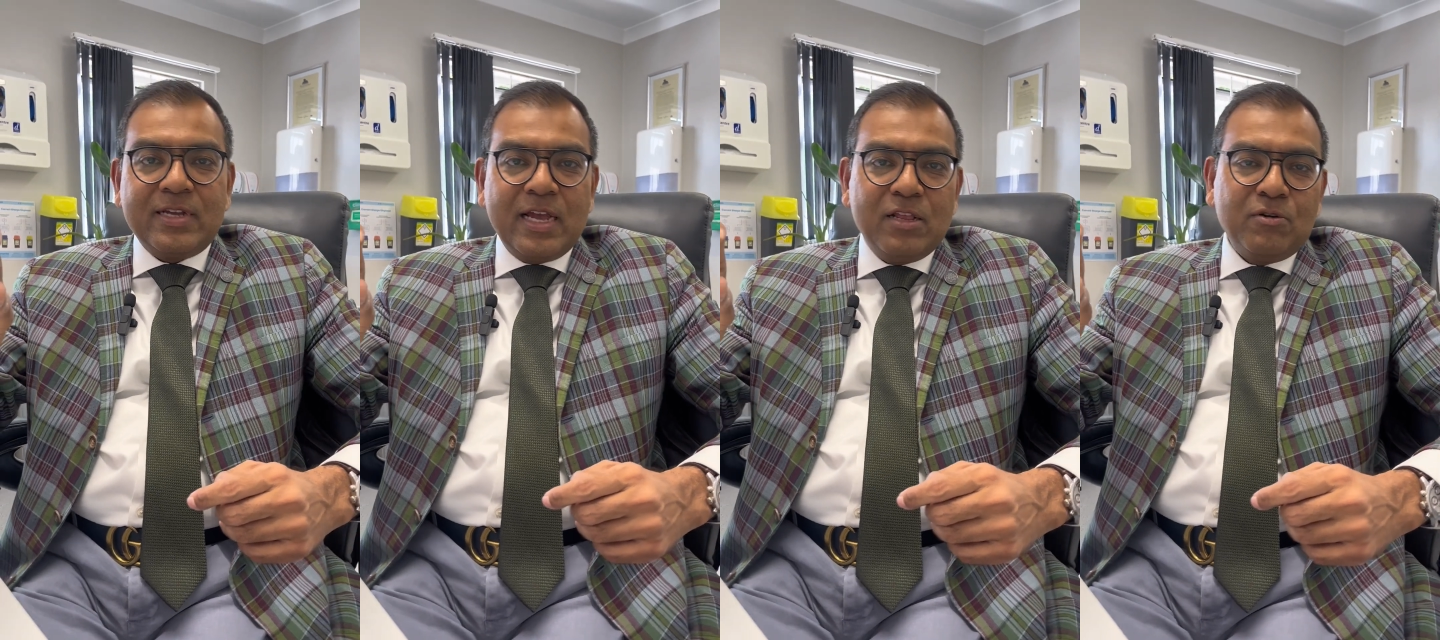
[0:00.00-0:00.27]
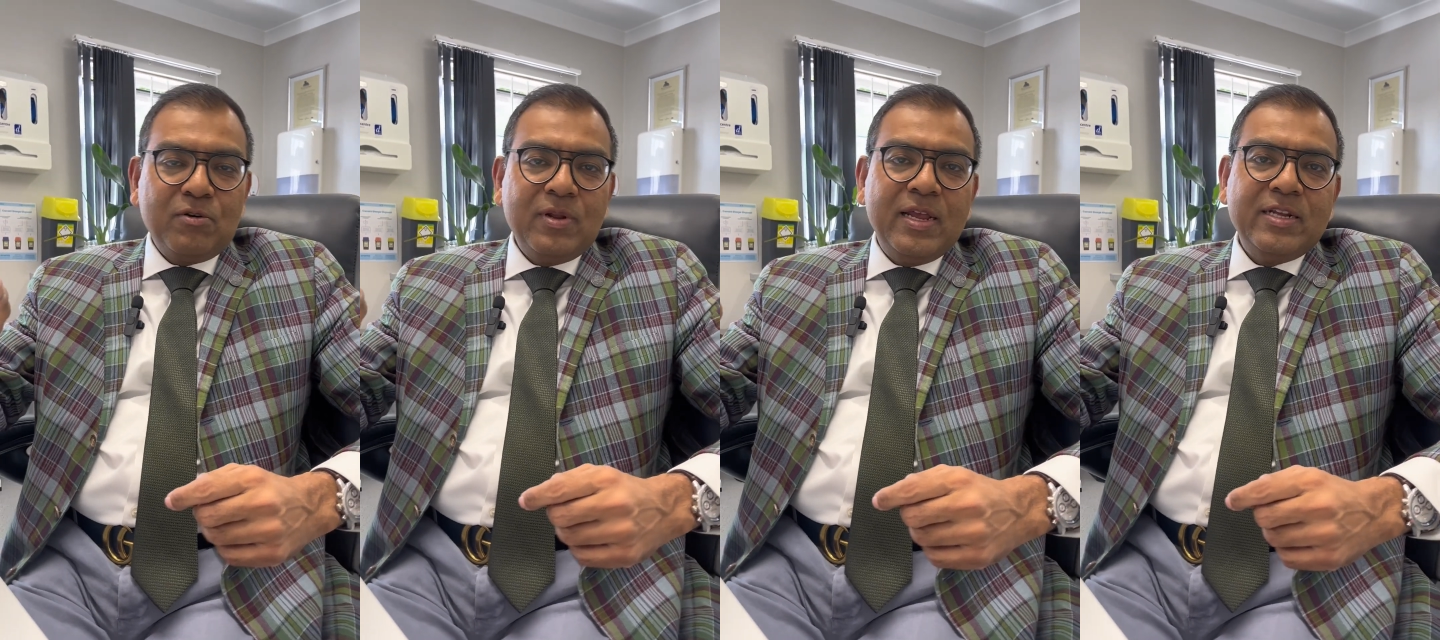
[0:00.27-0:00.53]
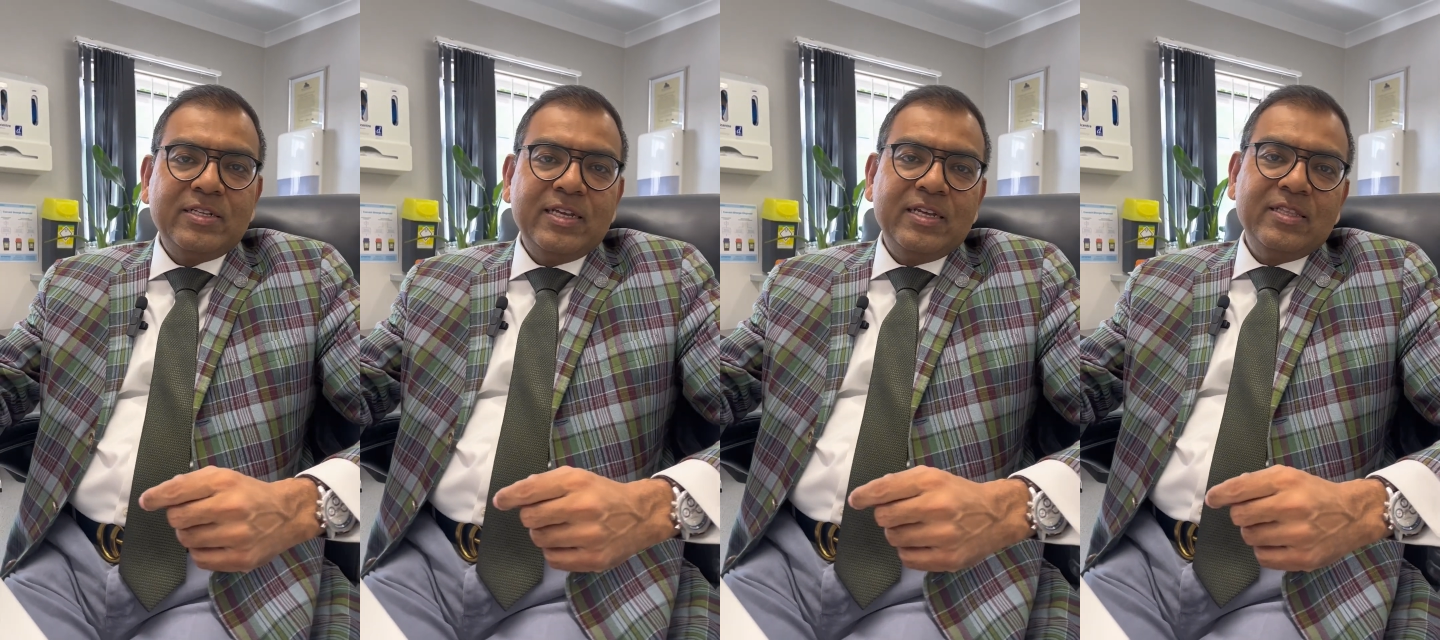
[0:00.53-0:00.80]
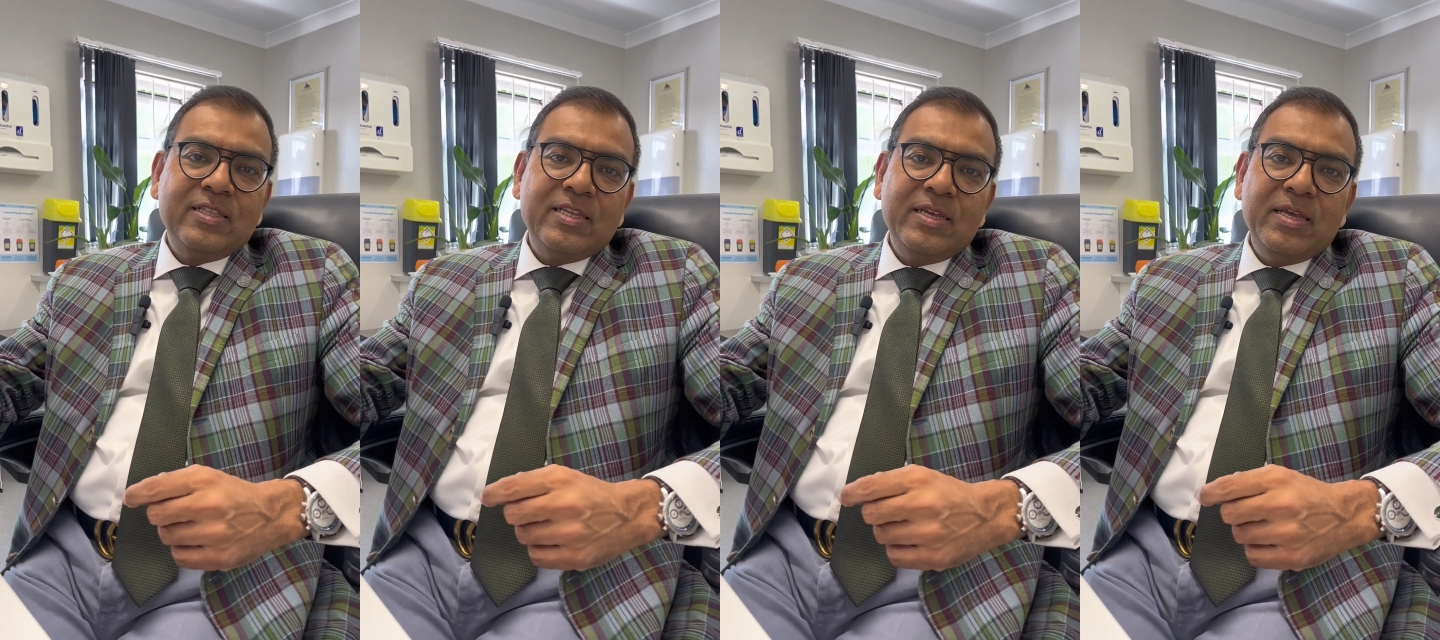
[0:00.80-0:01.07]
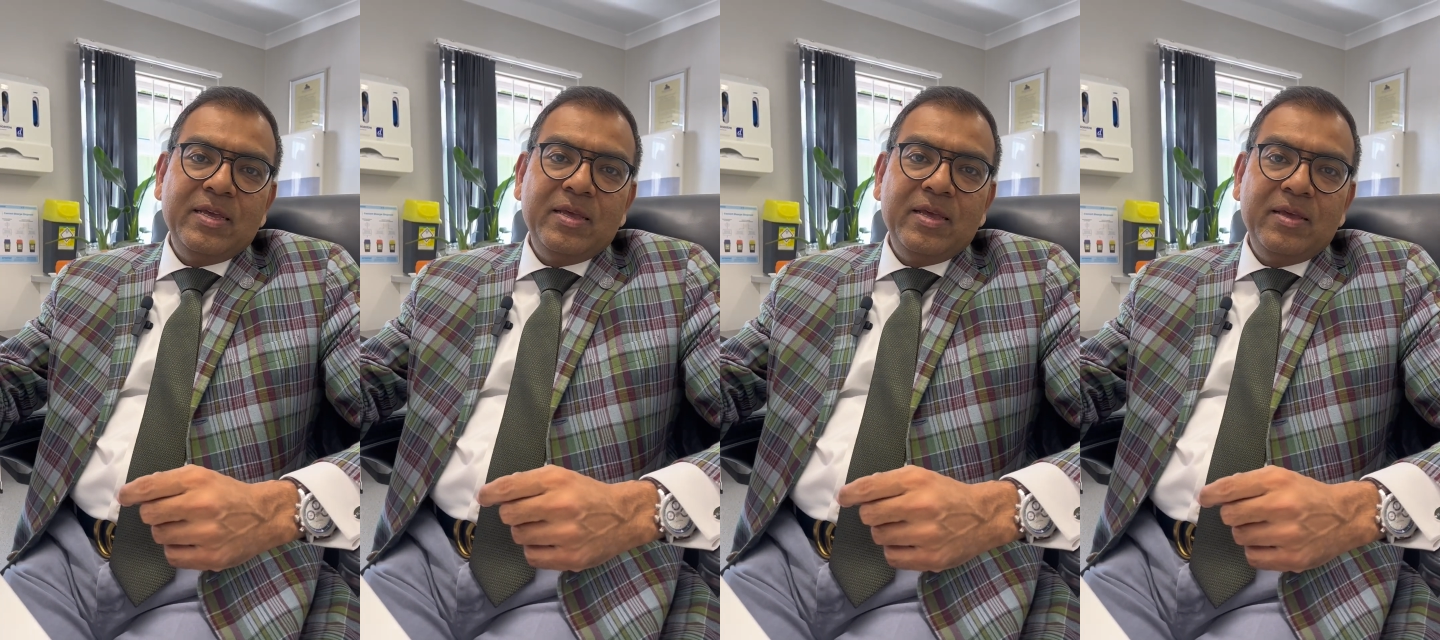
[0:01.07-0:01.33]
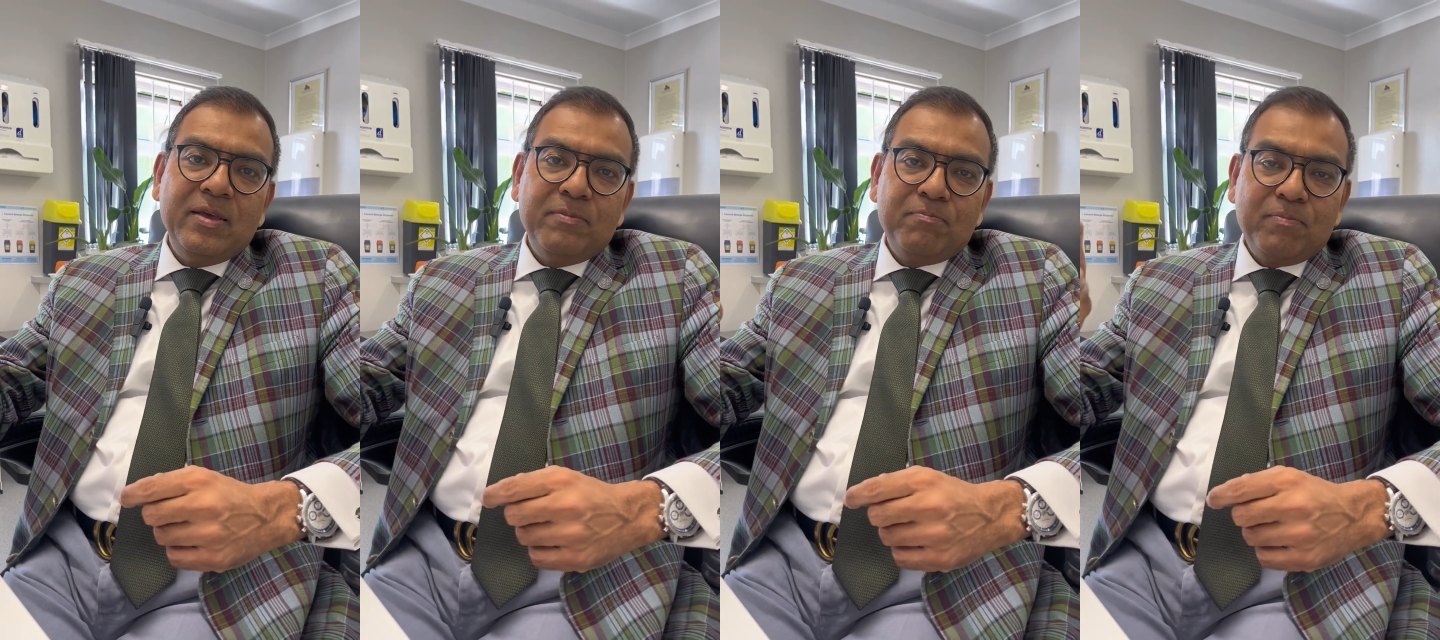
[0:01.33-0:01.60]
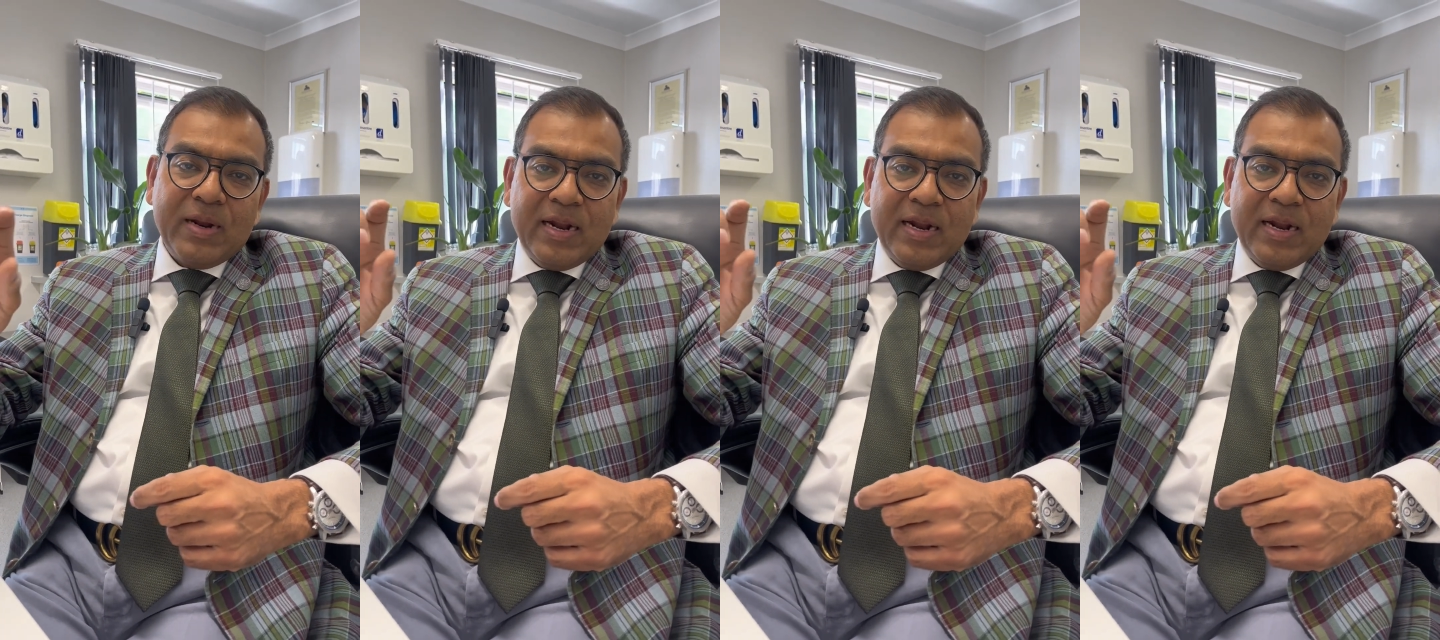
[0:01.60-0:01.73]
calculating the